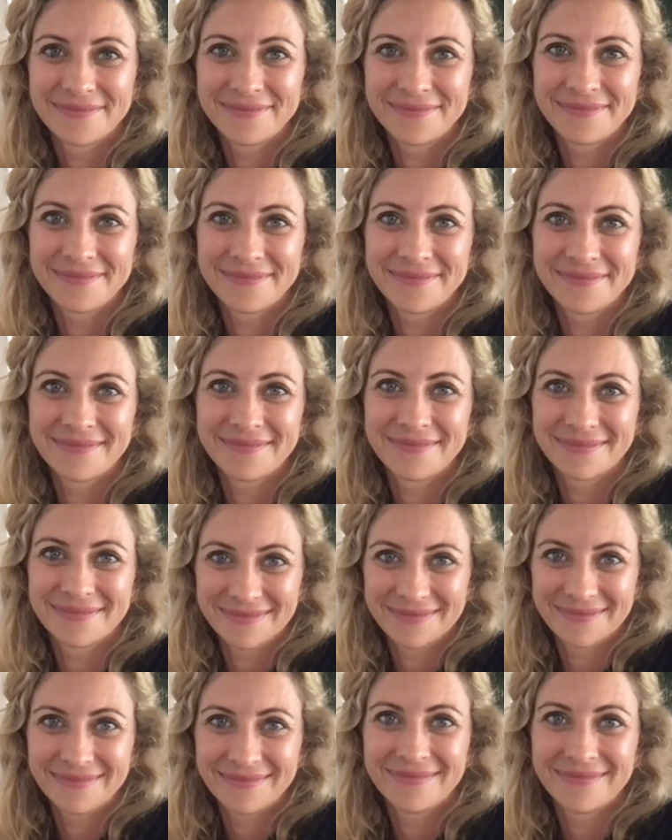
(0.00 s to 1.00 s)

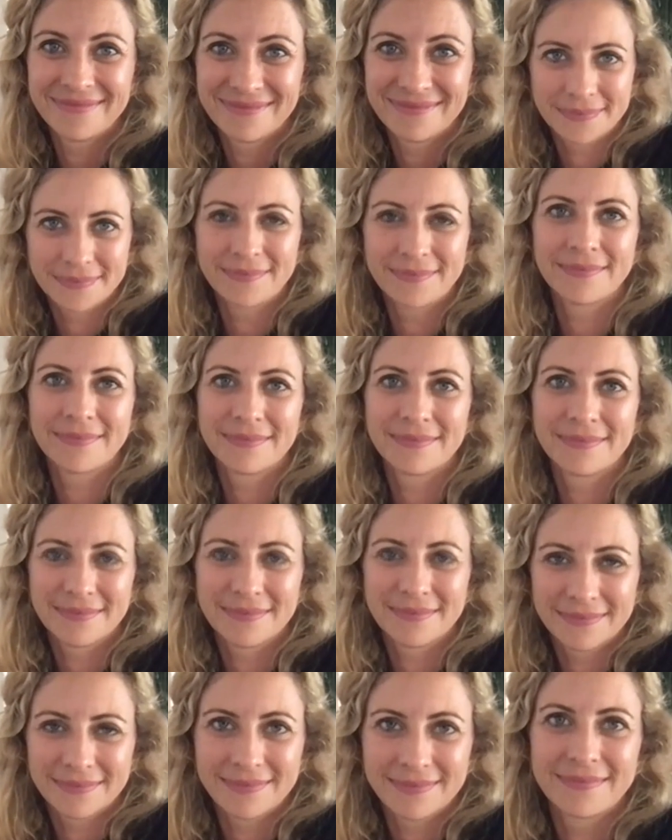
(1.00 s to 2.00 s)

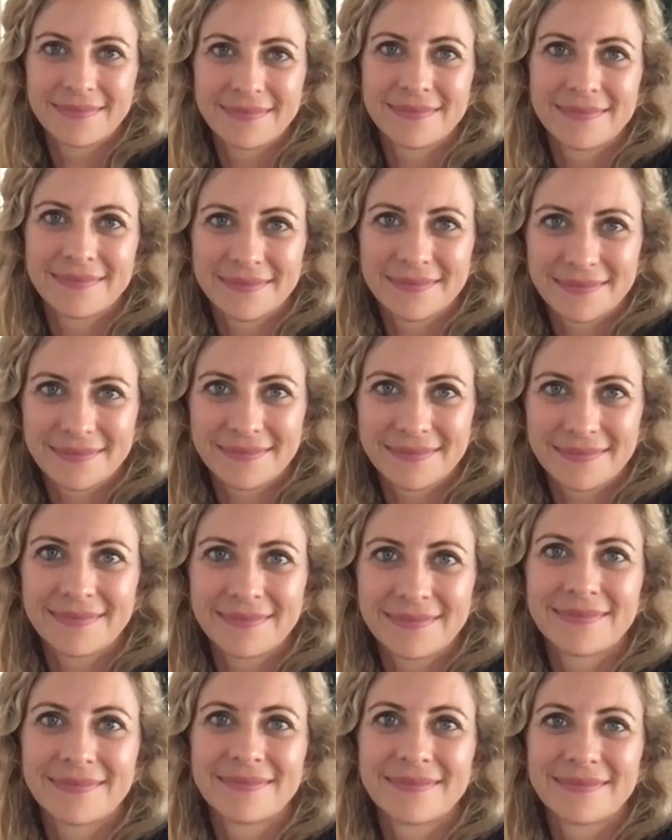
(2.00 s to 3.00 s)

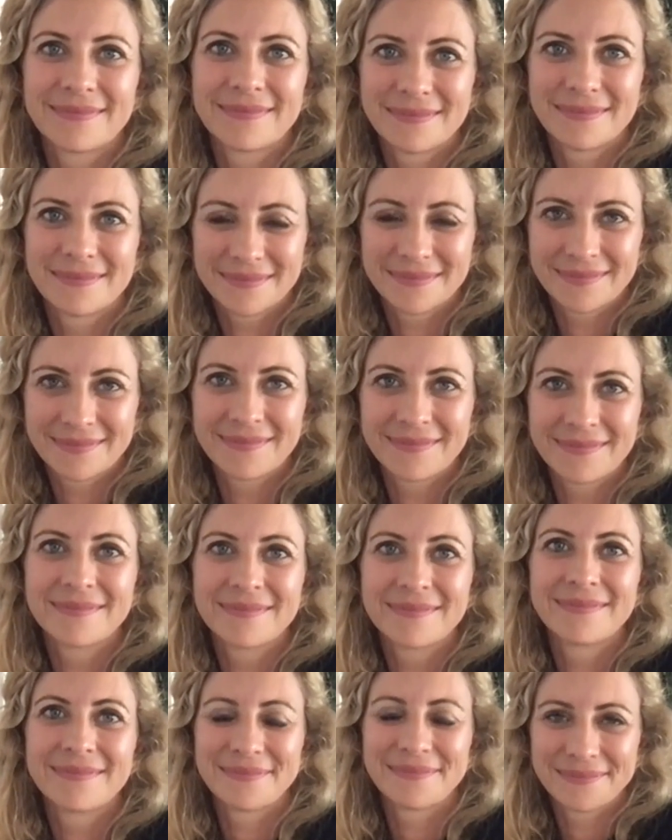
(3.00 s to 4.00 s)

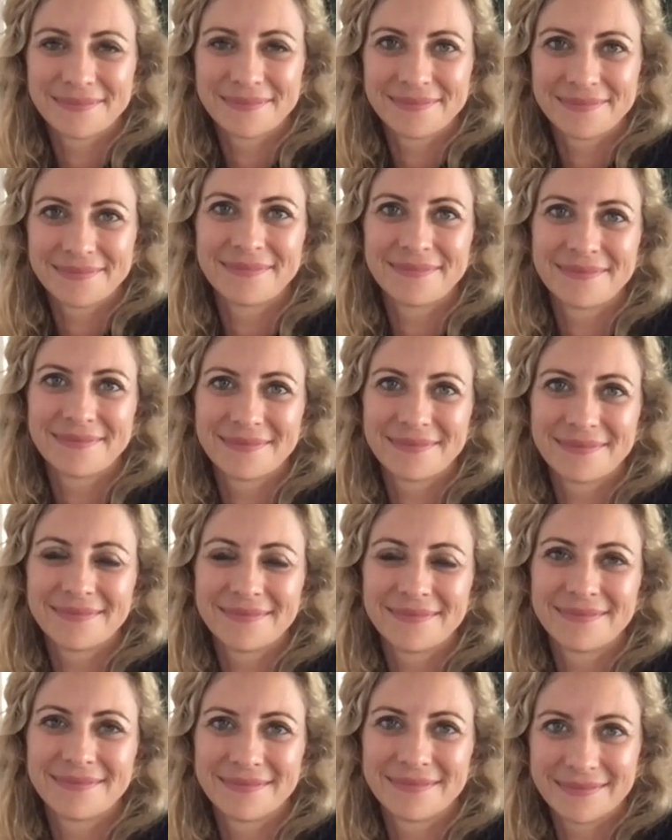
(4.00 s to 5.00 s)

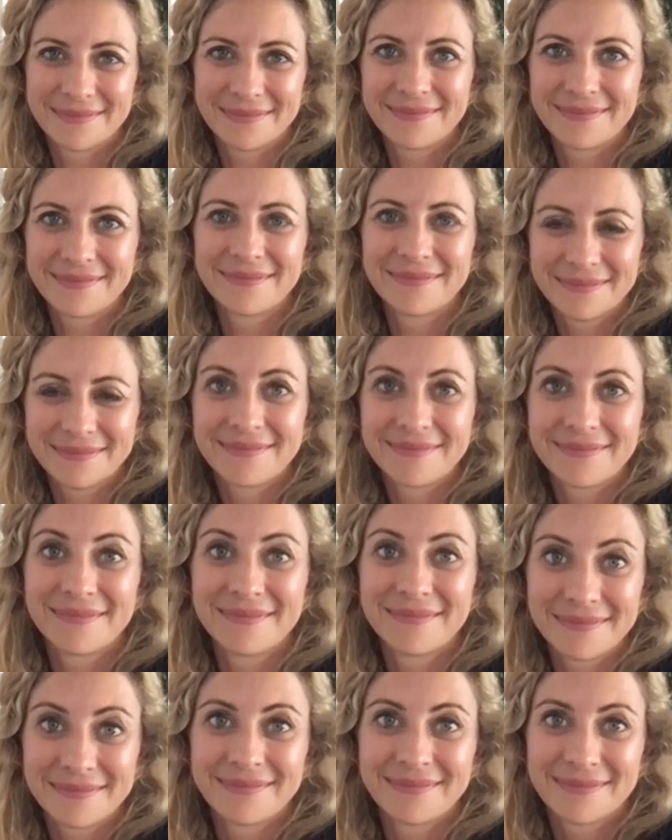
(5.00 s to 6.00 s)

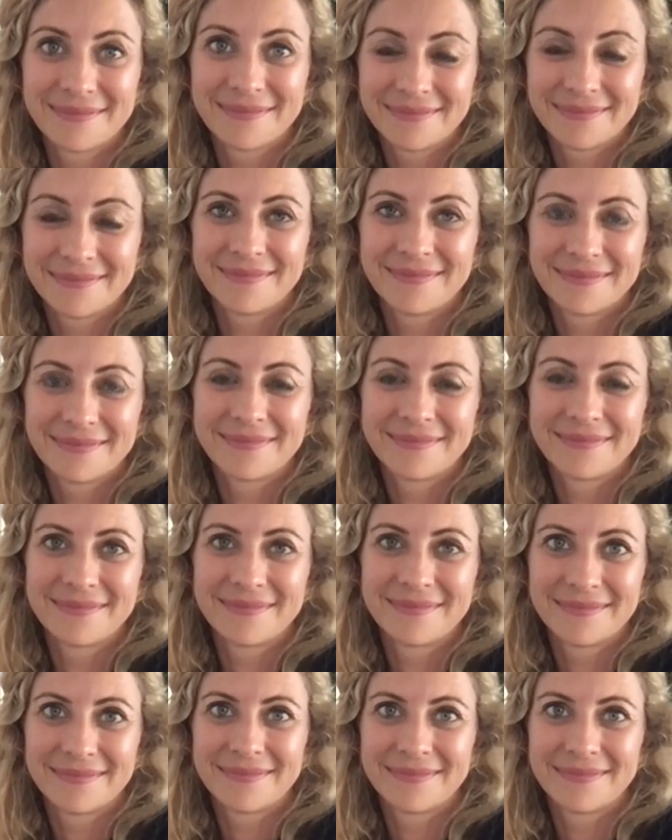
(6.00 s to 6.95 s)
No words are spoken by the person on screen.